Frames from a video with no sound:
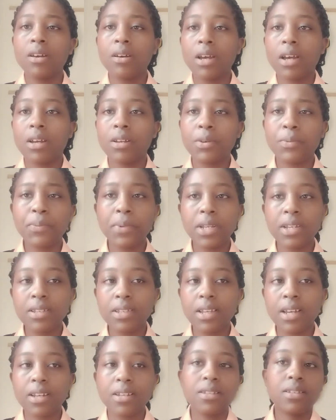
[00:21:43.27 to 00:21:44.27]
And please,
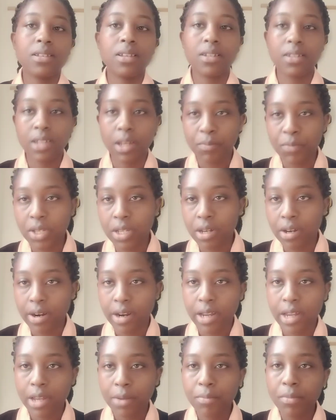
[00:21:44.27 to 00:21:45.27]
guys,
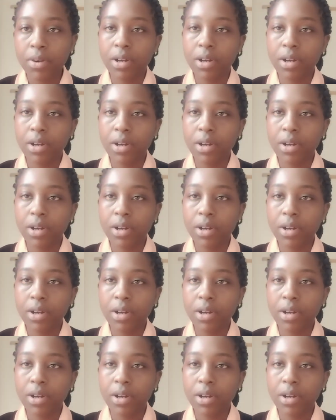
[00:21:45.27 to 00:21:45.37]
subscribe